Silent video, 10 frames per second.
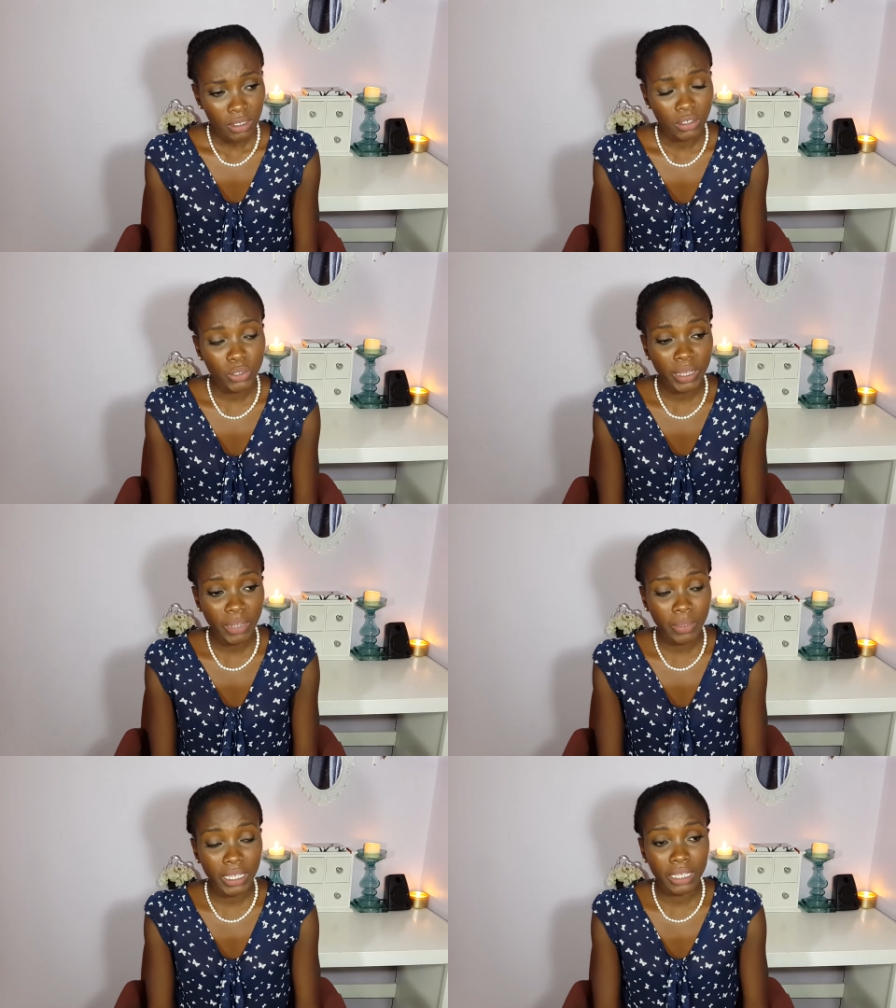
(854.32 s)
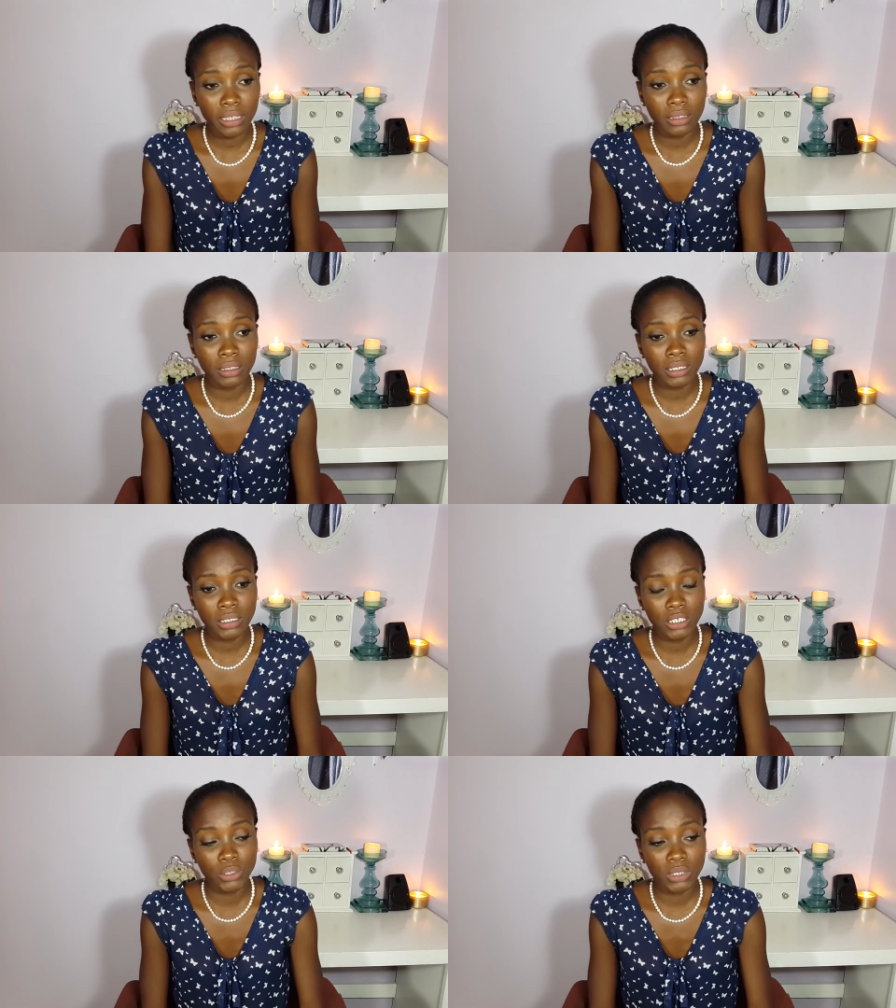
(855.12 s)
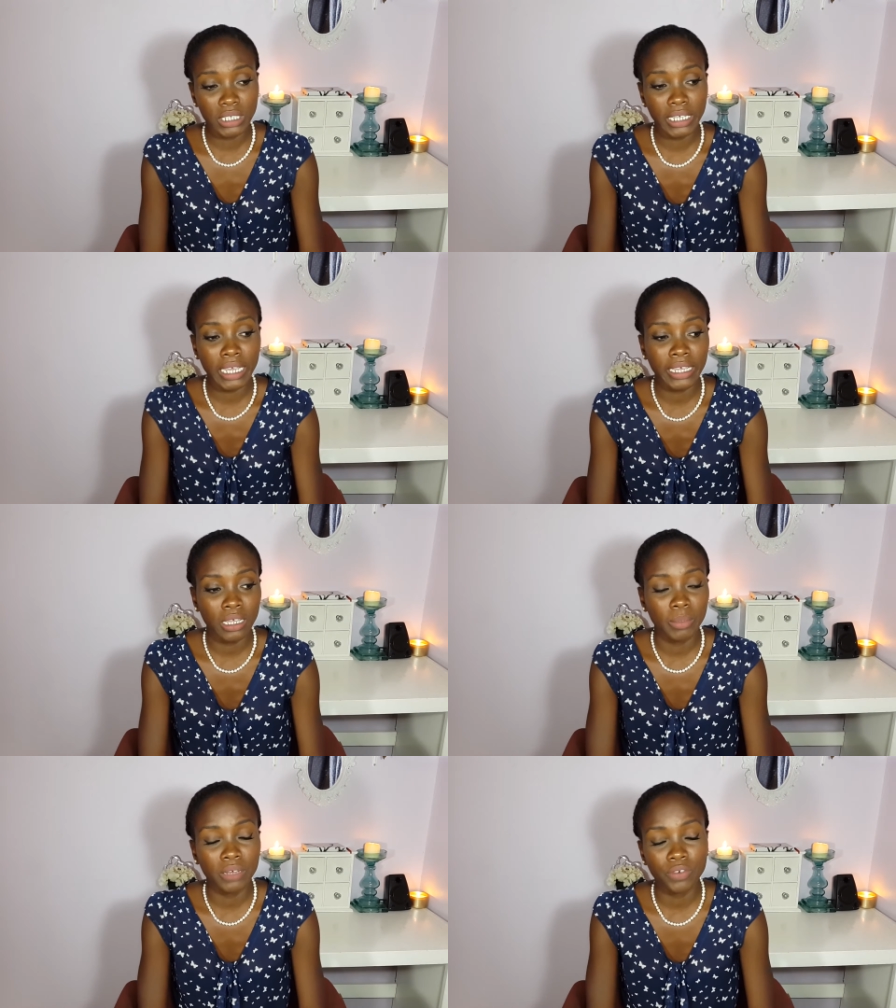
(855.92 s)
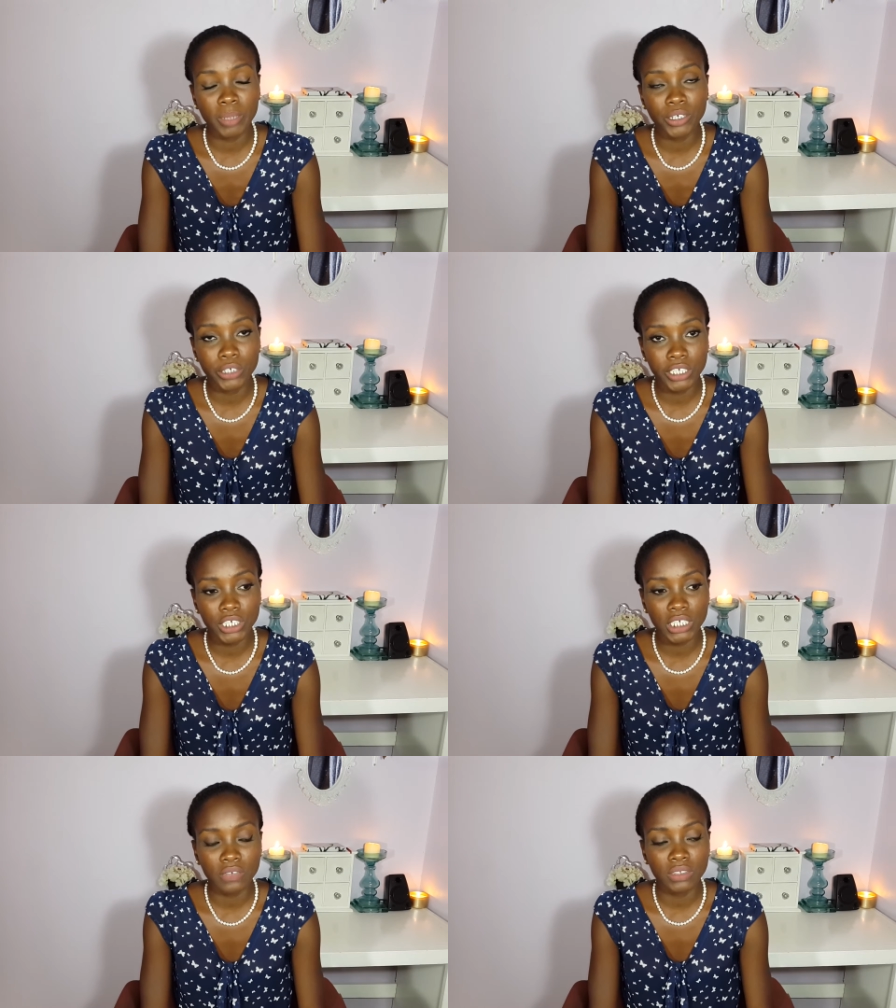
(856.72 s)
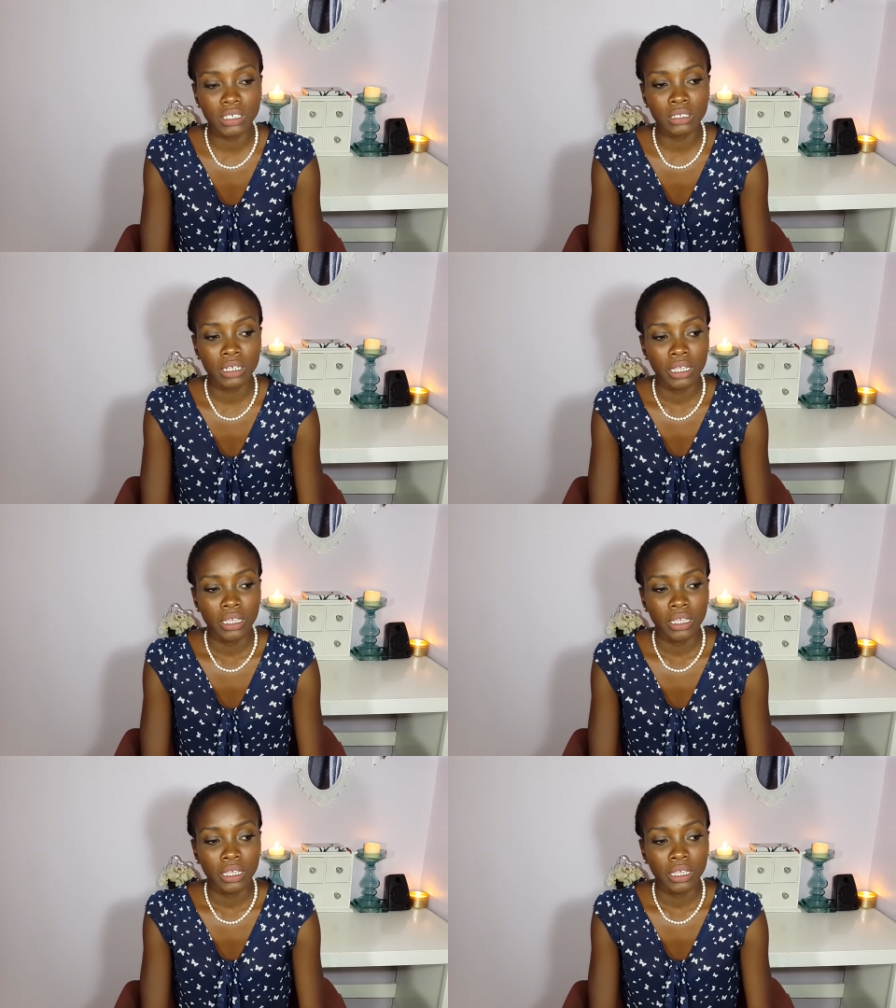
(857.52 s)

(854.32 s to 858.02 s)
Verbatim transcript: So anyway, this Tuesday, I come in for my early shift, and,